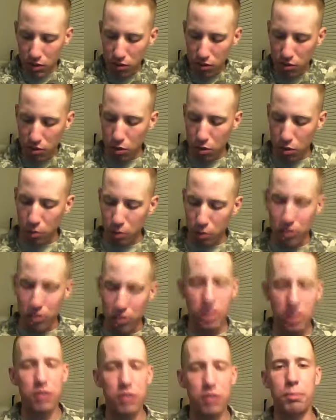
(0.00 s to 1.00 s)
So when you
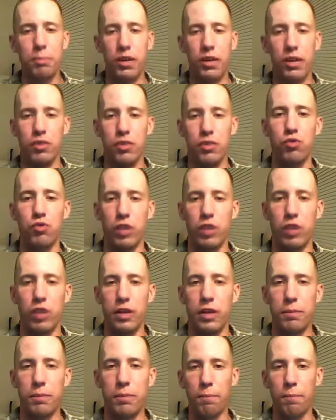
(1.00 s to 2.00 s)
get to basic
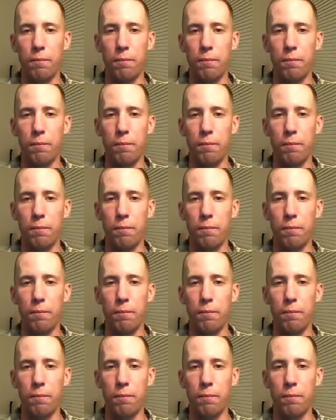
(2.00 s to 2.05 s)
training,